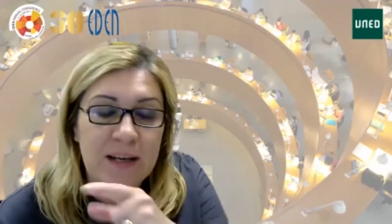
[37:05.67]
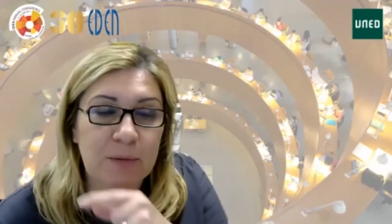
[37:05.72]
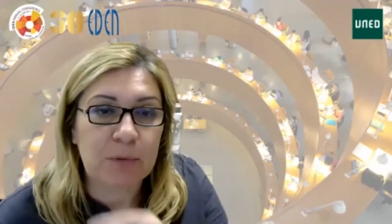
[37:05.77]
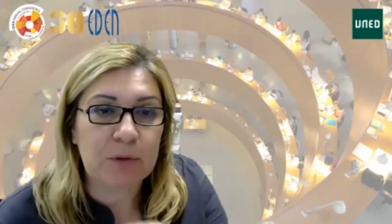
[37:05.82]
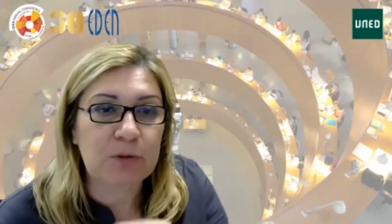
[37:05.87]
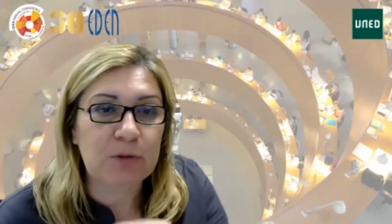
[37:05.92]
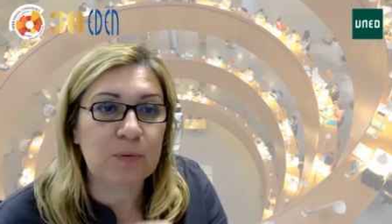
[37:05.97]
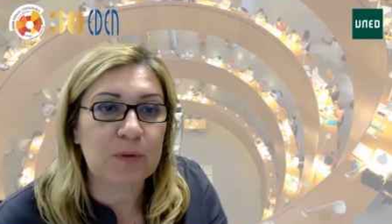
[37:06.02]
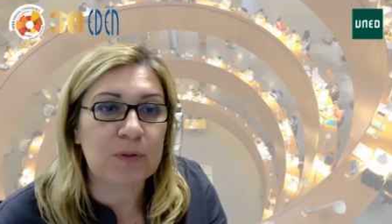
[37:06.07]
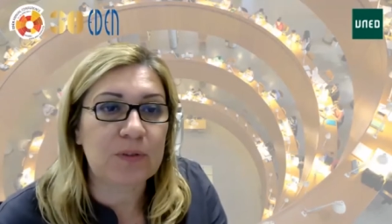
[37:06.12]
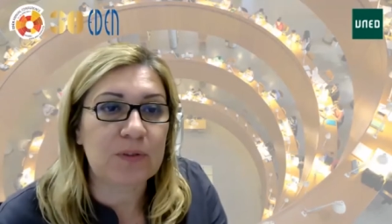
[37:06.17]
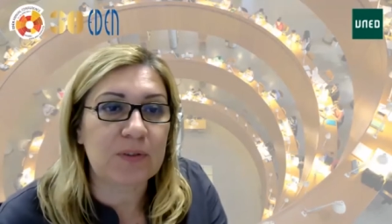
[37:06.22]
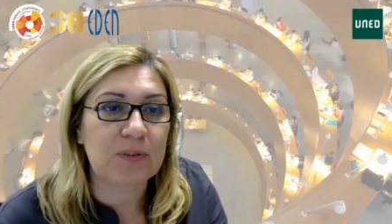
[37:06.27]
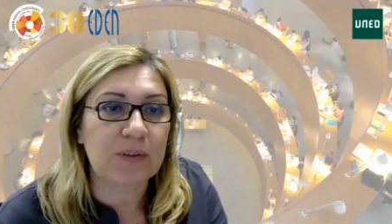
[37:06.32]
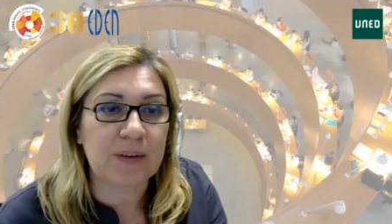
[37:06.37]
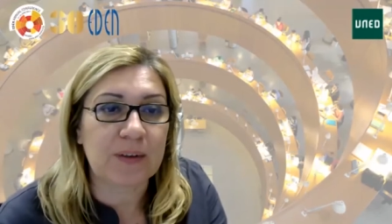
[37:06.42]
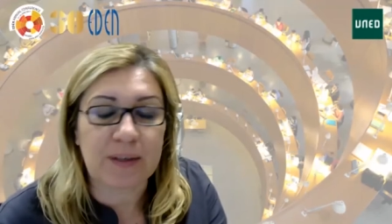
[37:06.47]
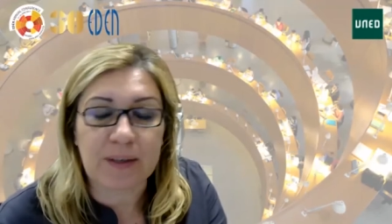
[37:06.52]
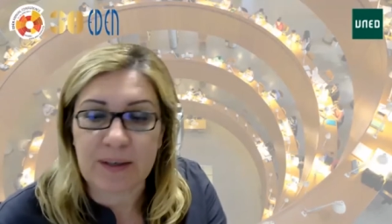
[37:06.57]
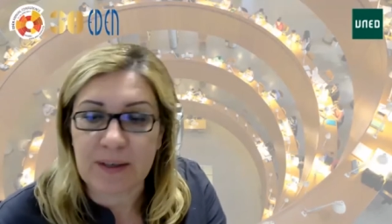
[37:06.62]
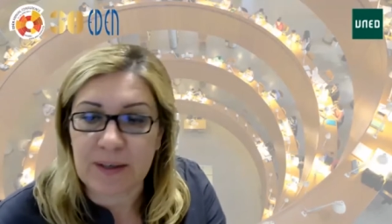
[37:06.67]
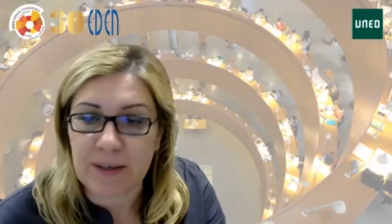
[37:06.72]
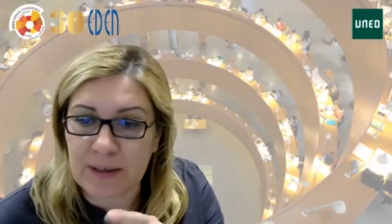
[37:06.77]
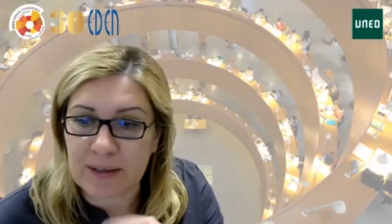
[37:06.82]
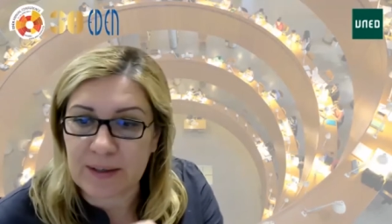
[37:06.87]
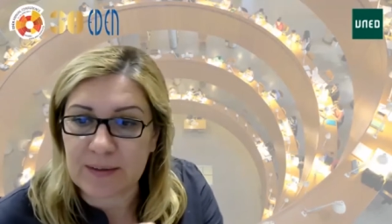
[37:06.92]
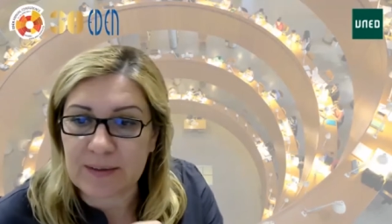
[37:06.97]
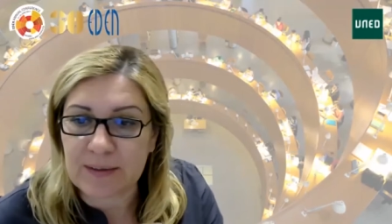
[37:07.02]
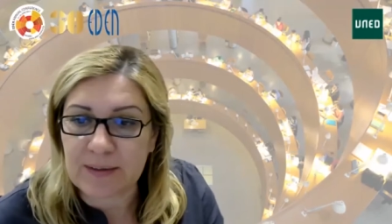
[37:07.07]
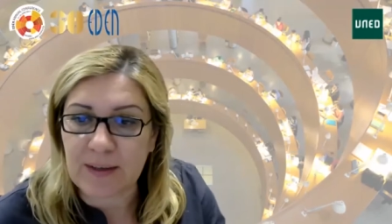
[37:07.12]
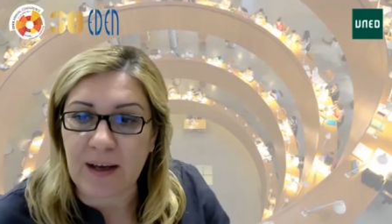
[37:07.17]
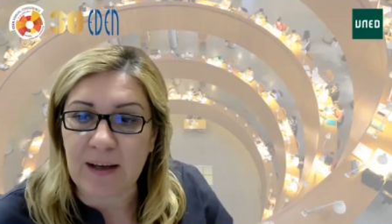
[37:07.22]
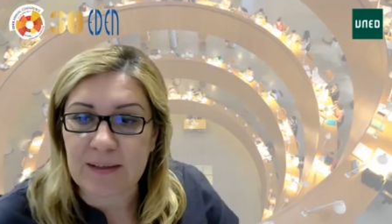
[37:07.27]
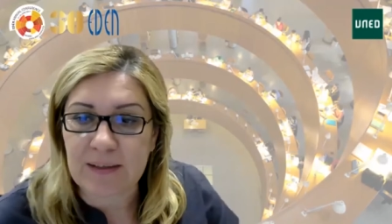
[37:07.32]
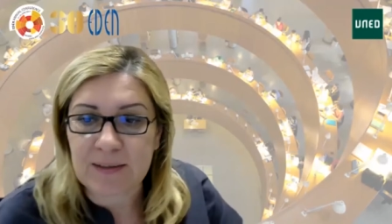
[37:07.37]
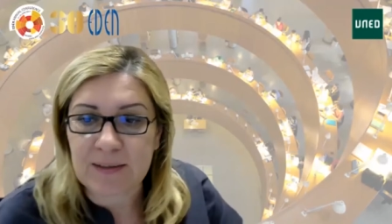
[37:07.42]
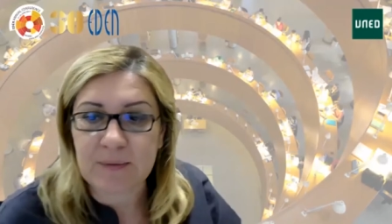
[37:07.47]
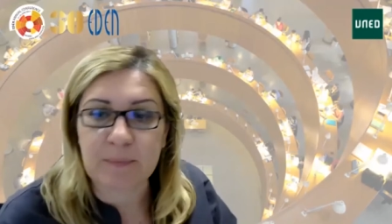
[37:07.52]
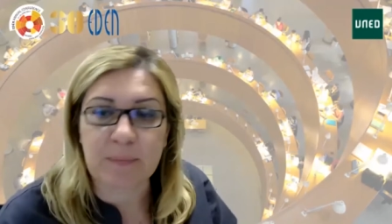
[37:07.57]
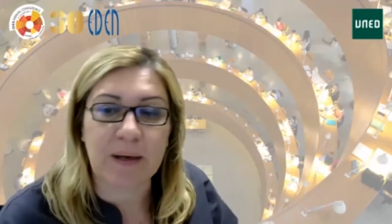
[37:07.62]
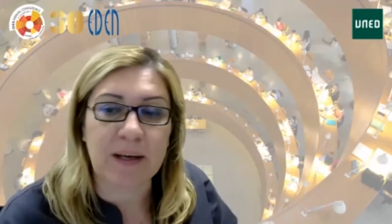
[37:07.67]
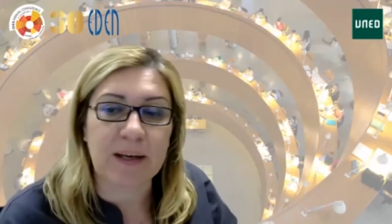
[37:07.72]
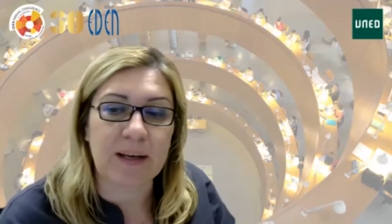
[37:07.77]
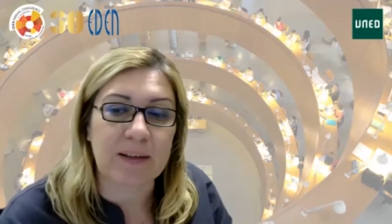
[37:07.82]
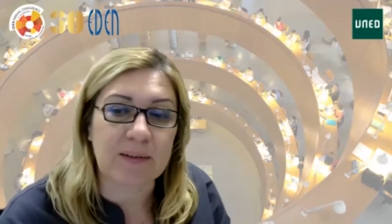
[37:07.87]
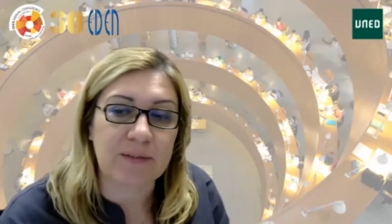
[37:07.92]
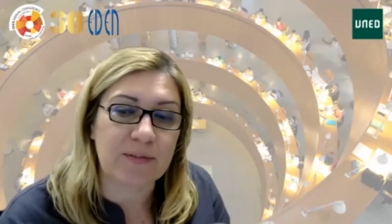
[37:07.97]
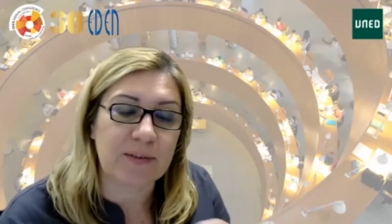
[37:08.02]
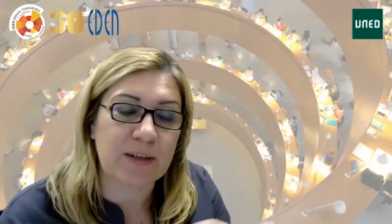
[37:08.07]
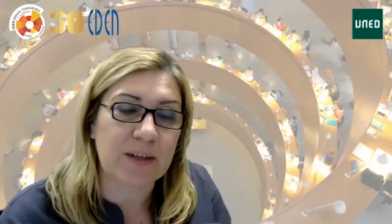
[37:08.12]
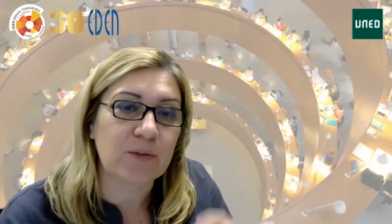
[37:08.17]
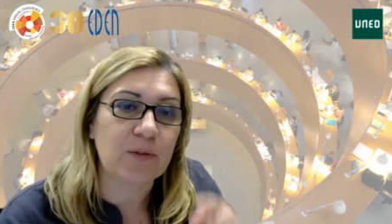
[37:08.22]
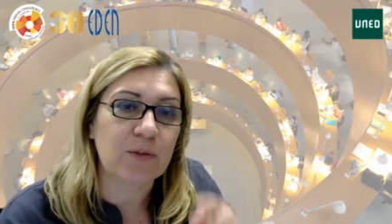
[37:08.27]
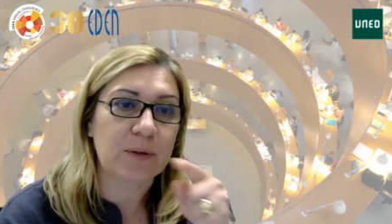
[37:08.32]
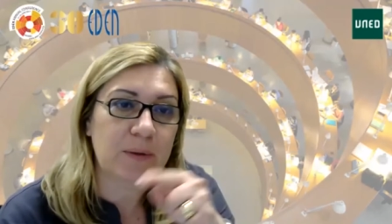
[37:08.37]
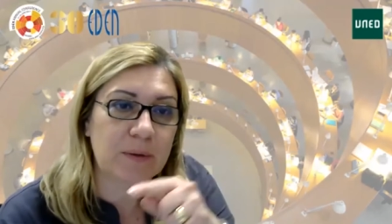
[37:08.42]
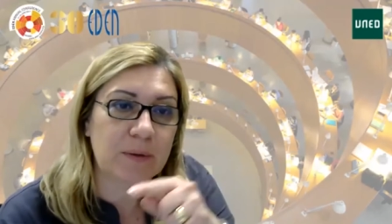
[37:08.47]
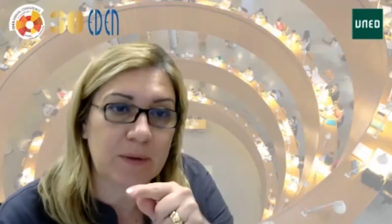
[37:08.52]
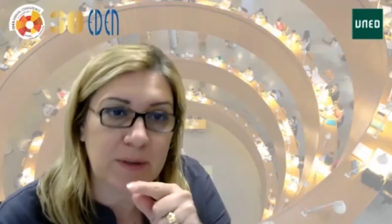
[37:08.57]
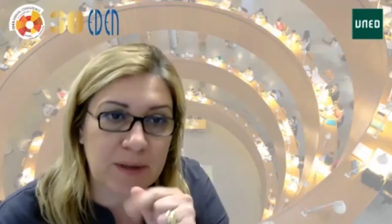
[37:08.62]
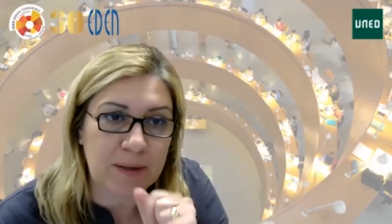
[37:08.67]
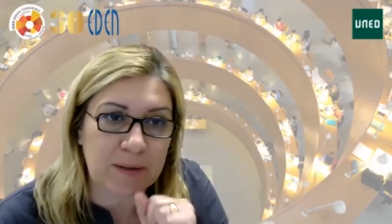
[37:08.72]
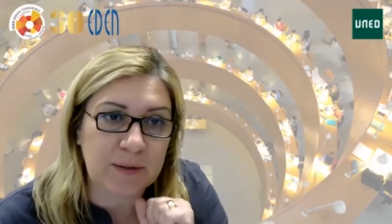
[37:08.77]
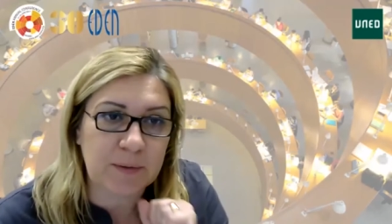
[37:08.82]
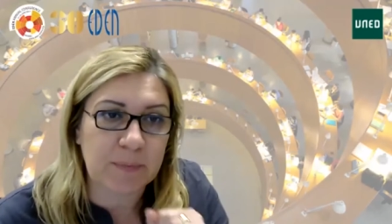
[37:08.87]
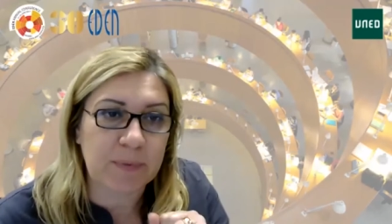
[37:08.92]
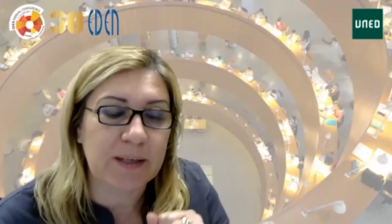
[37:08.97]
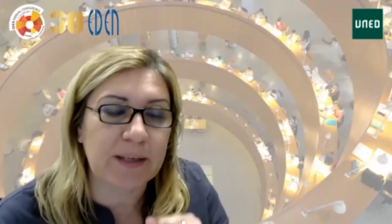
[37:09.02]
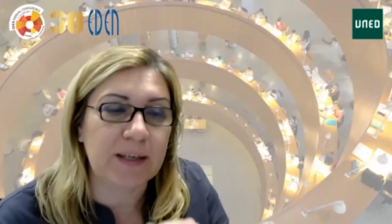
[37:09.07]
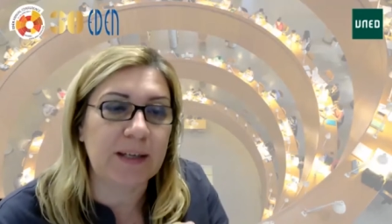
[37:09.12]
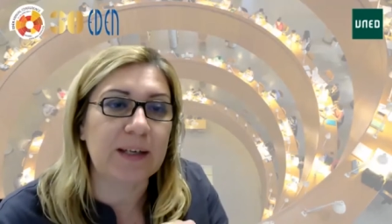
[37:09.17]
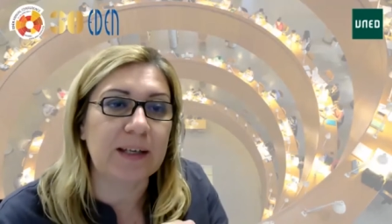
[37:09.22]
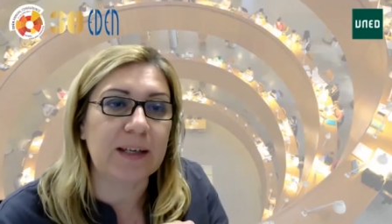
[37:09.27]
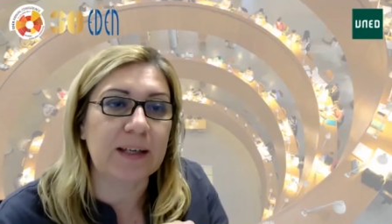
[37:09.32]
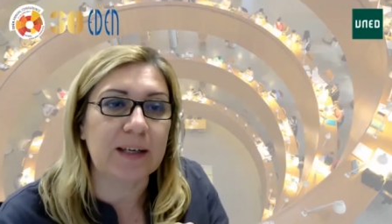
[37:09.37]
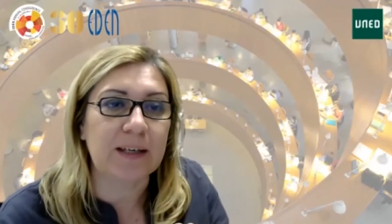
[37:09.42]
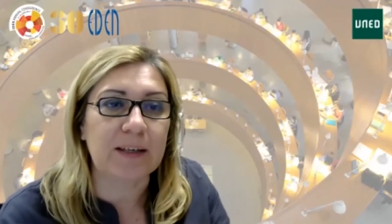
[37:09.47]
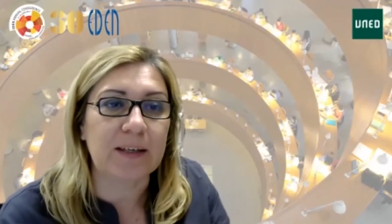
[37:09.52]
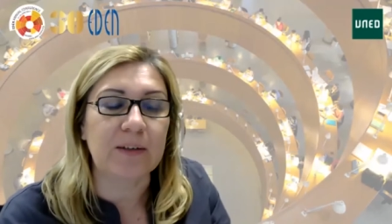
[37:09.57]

which was asked by Alfredo at the beginning.